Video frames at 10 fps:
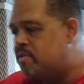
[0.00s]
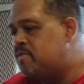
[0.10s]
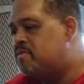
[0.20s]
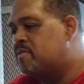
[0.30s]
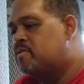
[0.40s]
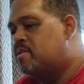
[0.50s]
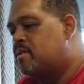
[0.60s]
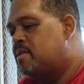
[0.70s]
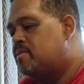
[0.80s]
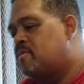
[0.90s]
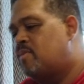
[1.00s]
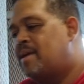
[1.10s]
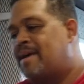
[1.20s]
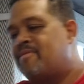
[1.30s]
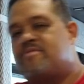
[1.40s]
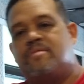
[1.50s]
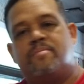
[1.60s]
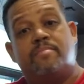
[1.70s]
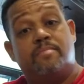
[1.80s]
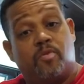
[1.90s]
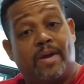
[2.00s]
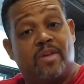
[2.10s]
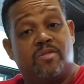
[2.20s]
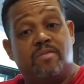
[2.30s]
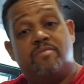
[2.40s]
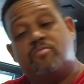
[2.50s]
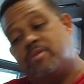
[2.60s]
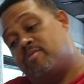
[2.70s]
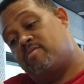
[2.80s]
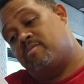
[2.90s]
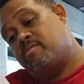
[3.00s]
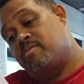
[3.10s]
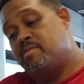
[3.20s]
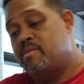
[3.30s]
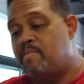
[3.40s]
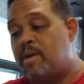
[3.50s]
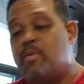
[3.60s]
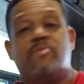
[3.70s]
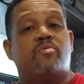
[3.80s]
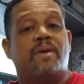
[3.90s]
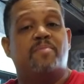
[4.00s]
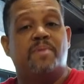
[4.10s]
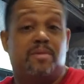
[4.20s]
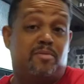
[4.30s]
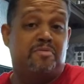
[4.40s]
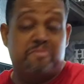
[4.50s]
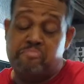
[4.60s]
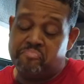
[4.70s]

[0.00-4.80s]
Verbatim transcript: So this looks good. So we have some directions, which my wife will make me use.